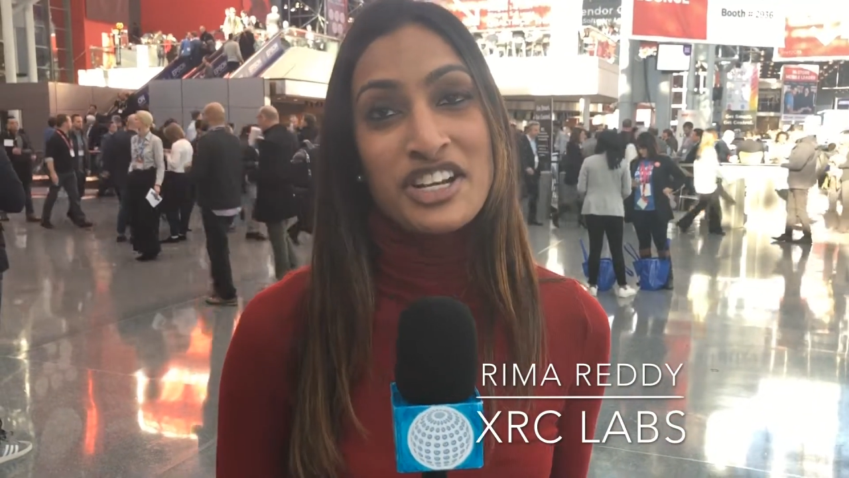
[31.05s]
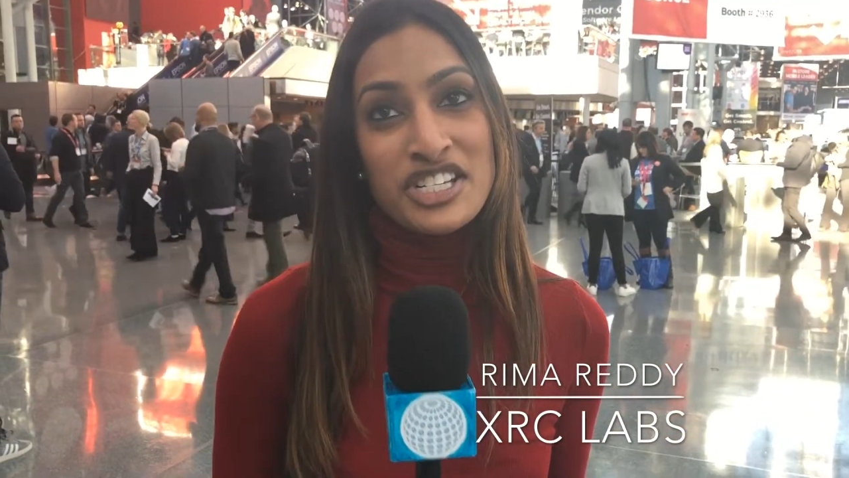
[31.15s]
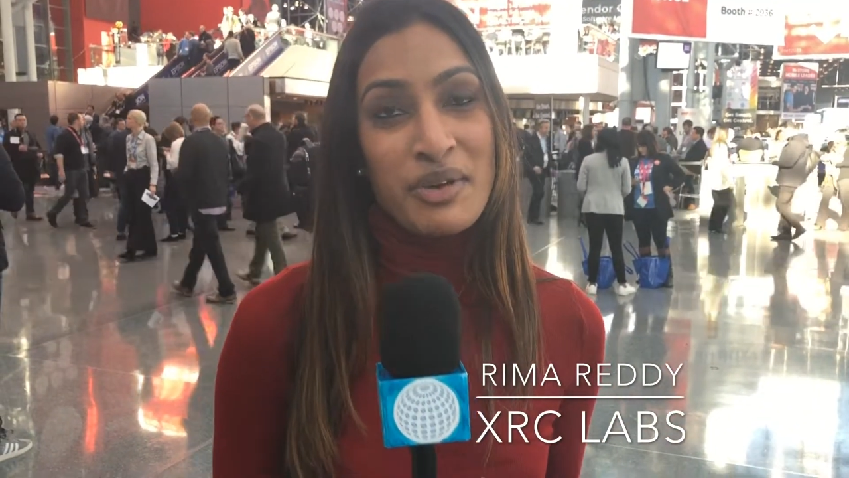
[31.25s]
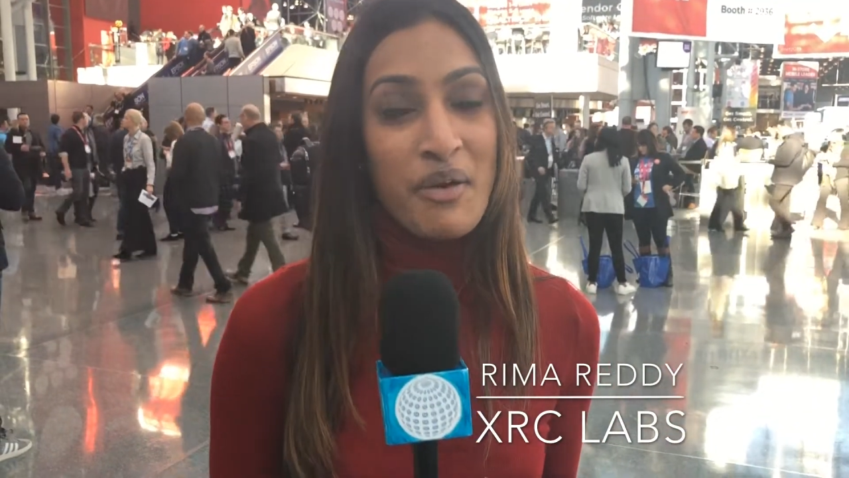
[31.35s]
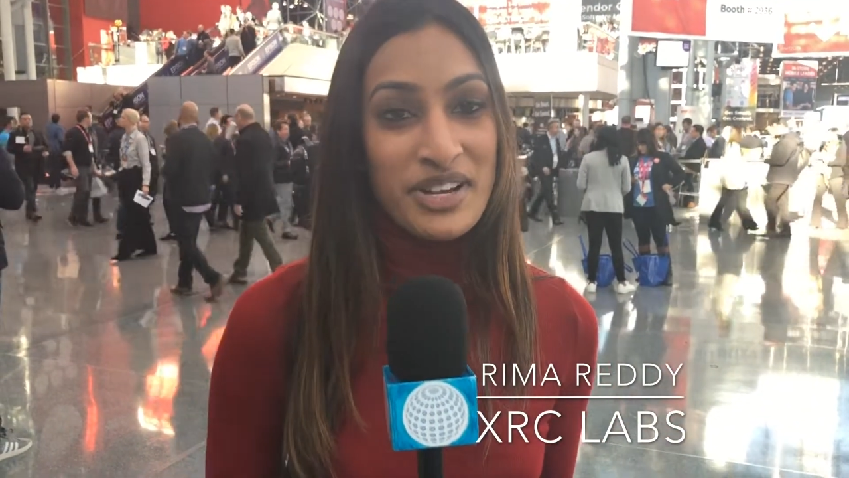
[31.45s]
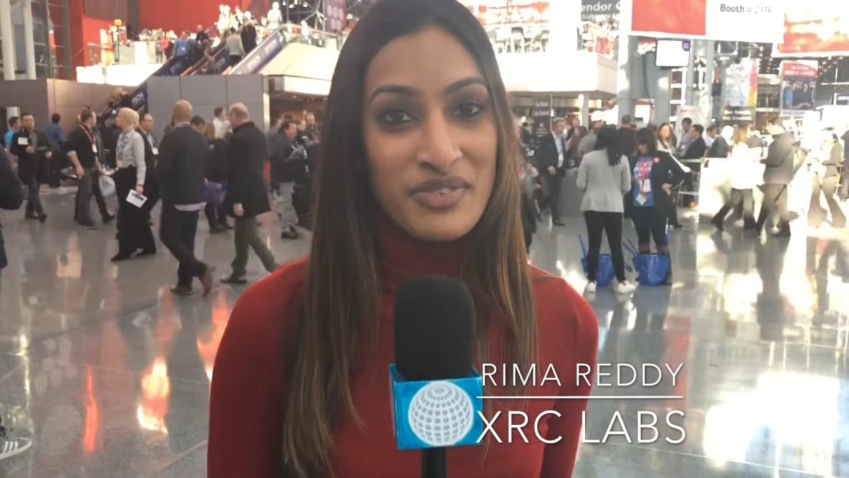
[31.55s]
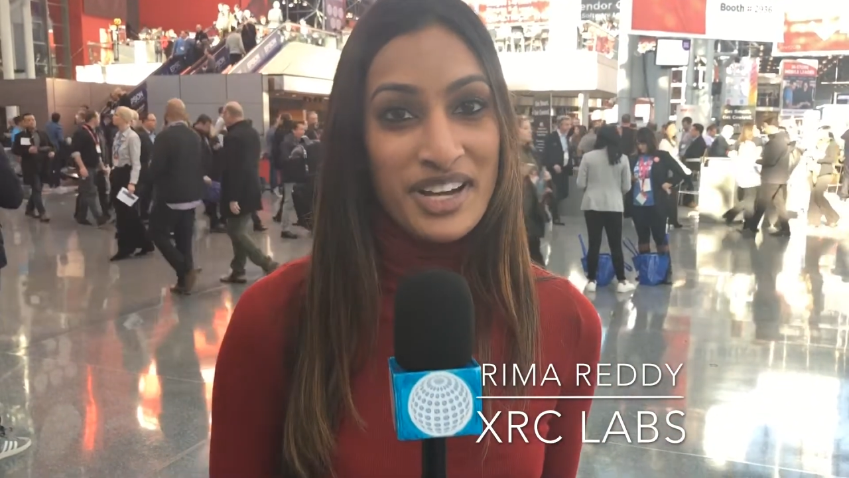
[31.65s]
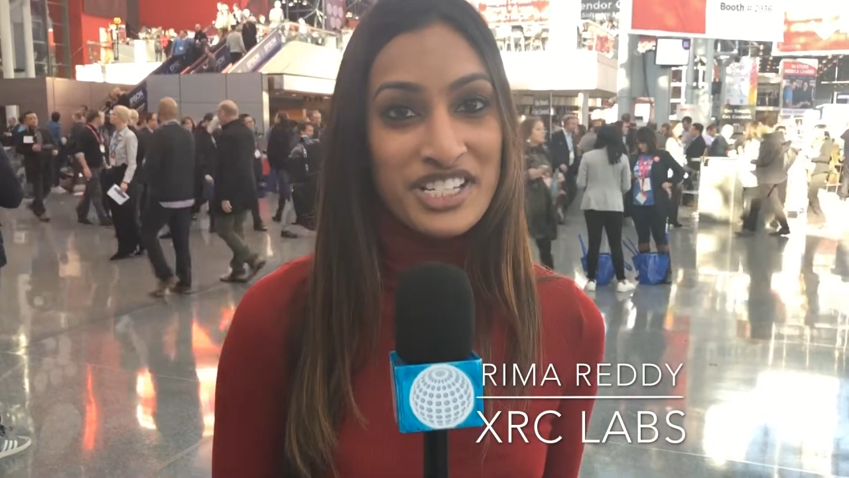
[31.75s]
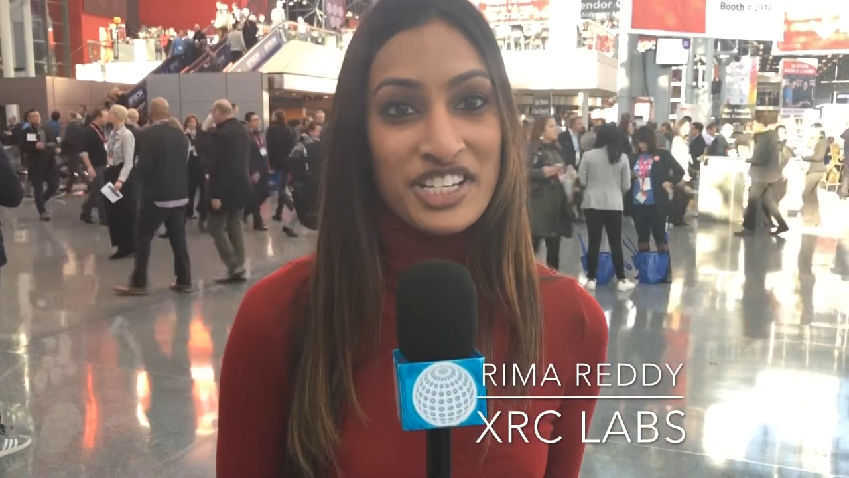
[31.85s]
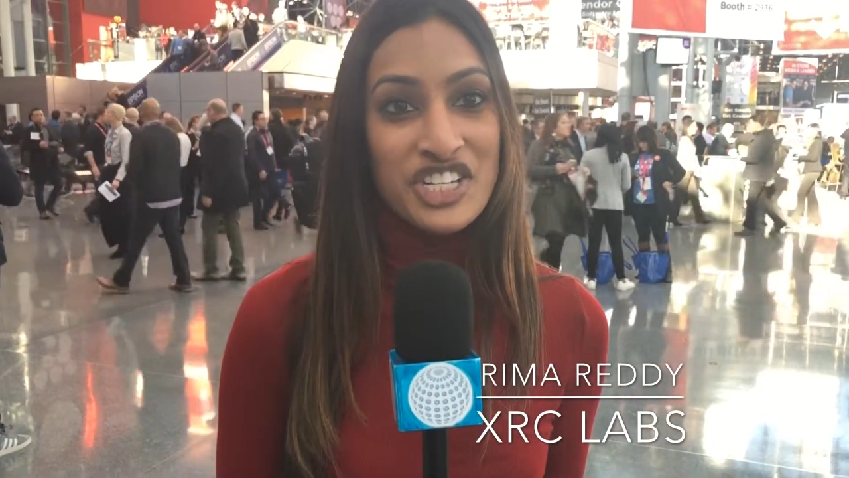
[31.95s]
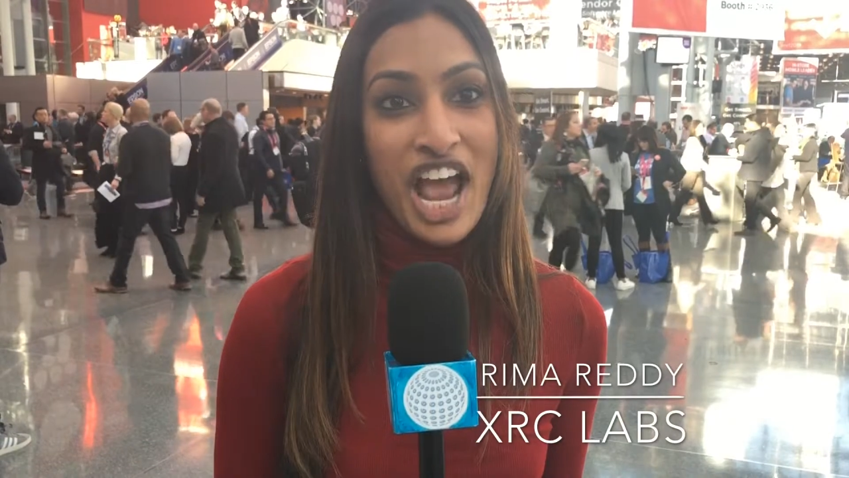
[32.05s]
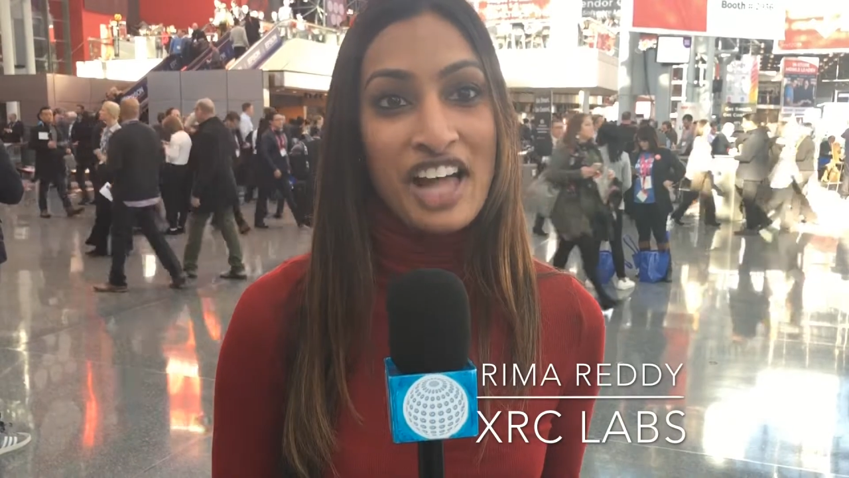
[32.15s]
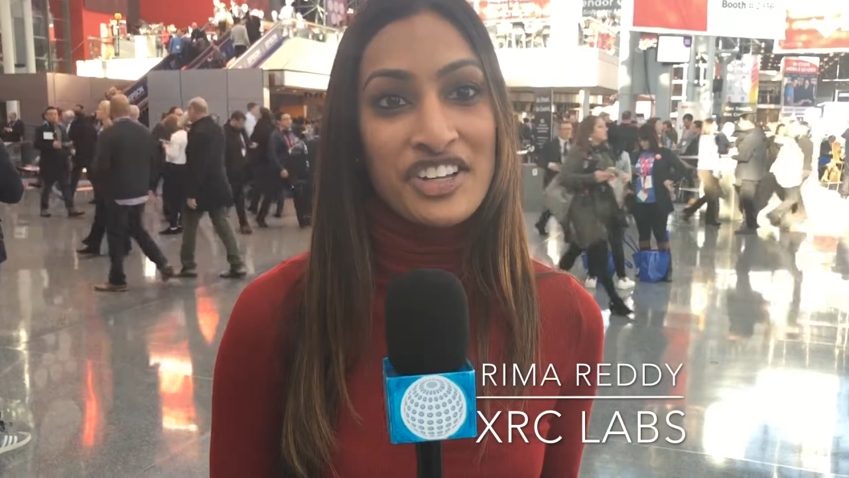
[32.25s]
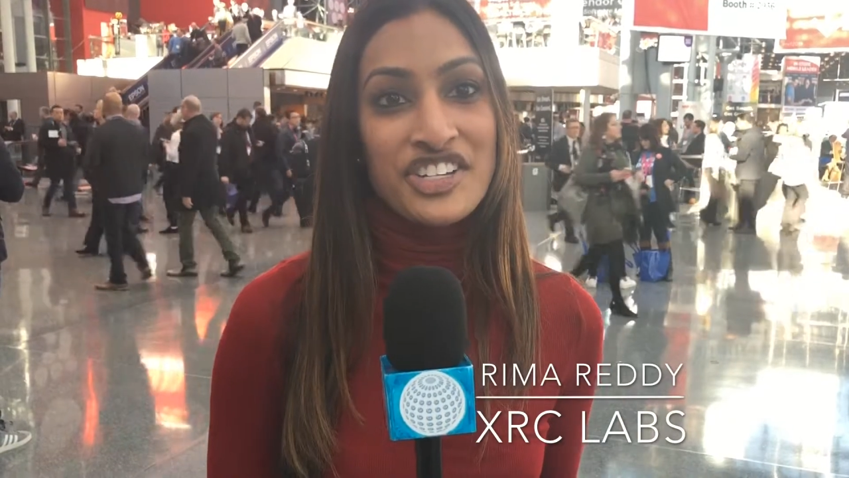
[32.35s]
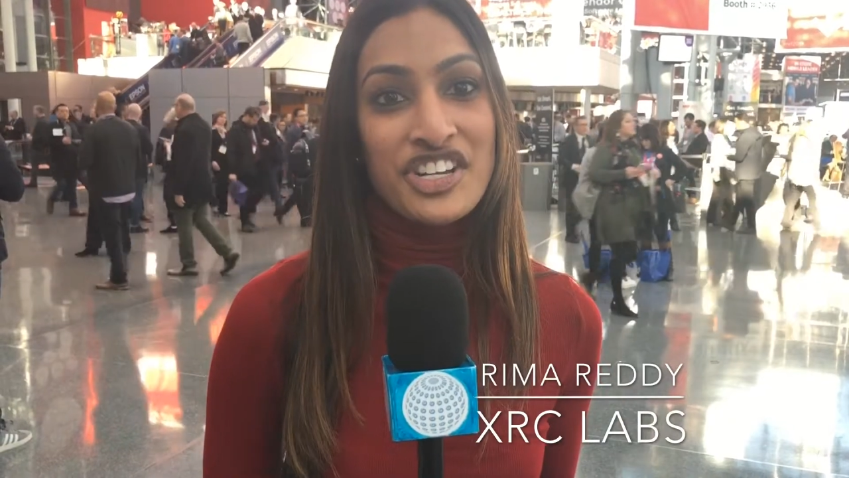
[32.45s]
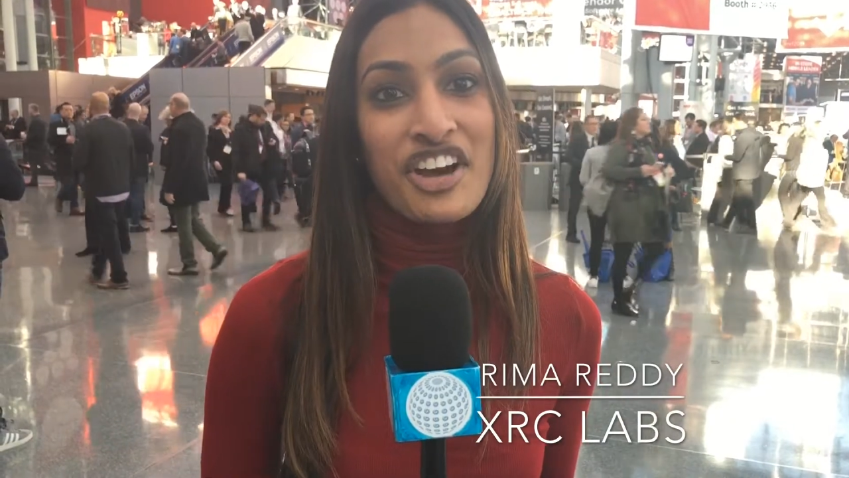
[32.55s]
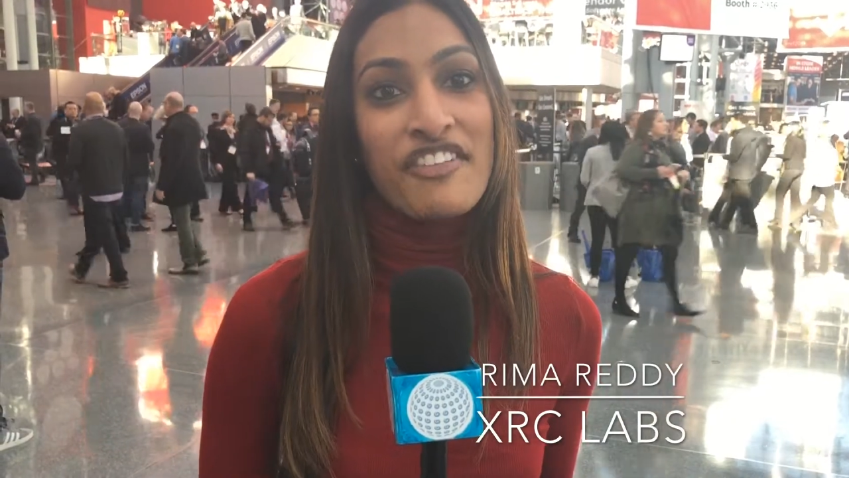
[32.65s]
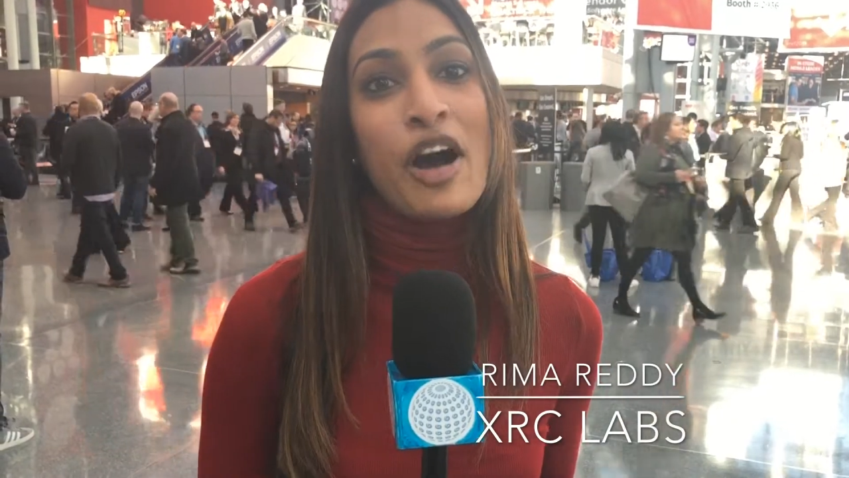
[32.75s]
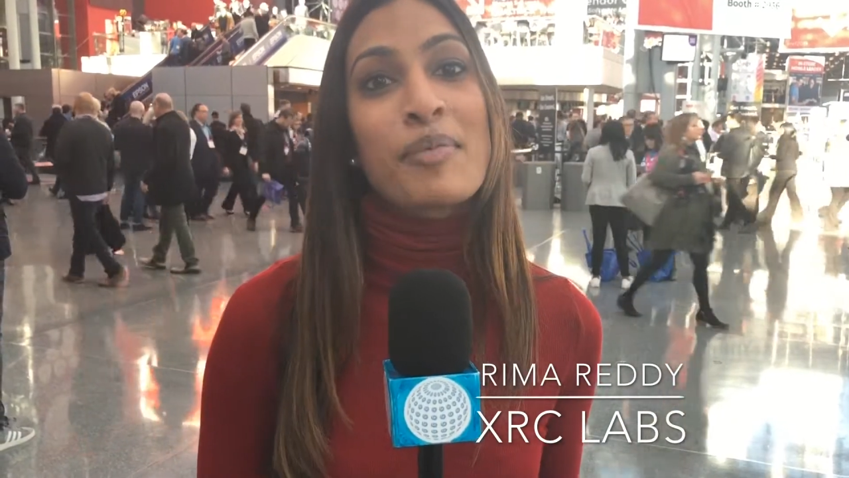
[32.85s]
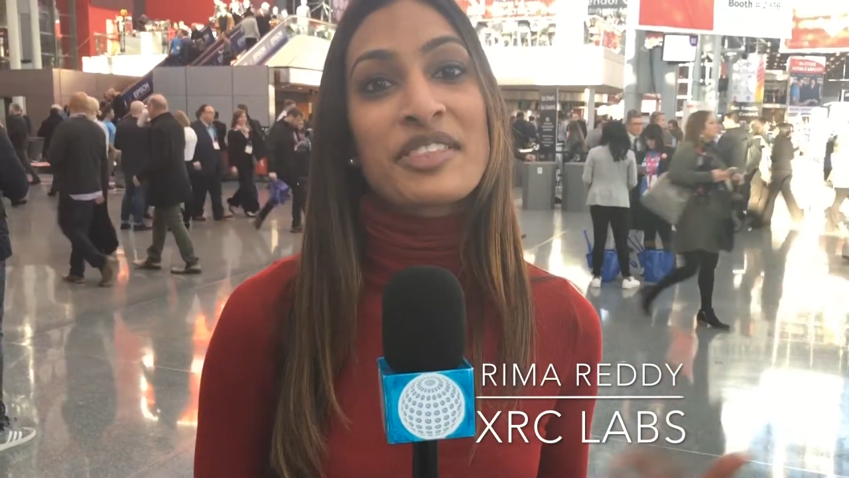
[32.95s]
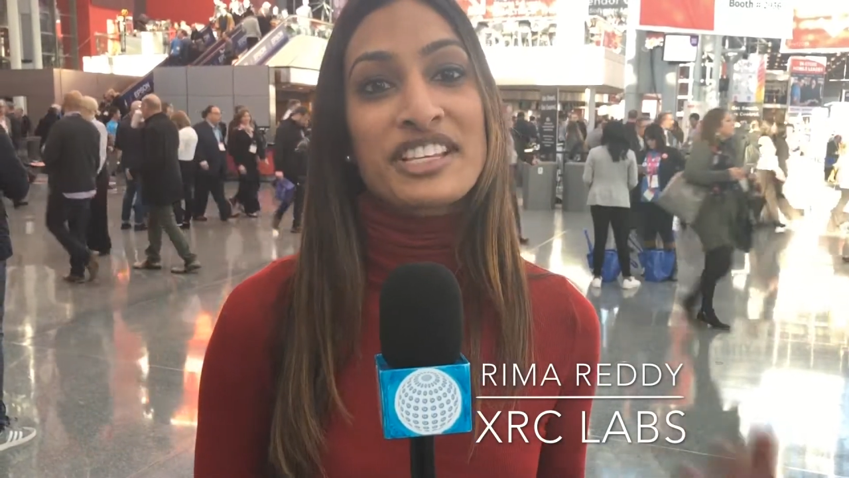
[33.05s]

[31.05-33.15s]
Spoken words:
So we always run into the challenge of helping